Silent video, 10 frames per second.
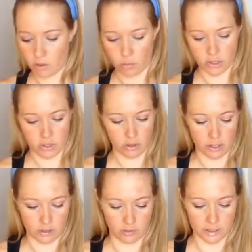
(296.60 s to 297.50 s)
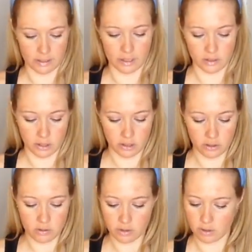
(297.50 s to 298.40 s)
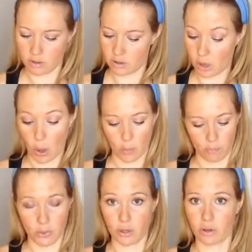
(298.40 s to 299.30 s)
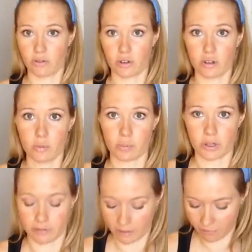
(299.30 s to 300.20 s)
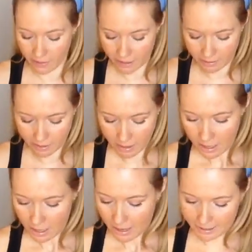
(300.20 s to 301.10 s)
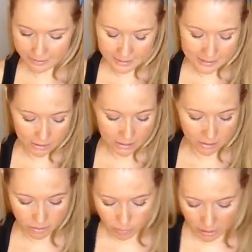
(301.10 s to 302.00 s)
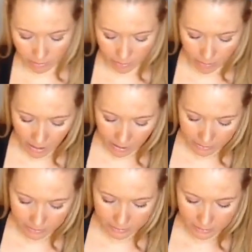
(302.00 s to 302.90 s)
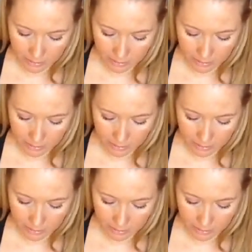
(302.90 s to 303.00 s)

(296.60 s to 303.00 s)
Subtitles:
which this fits into. Beautiful, perfect fit. And then down here at the bottom of the box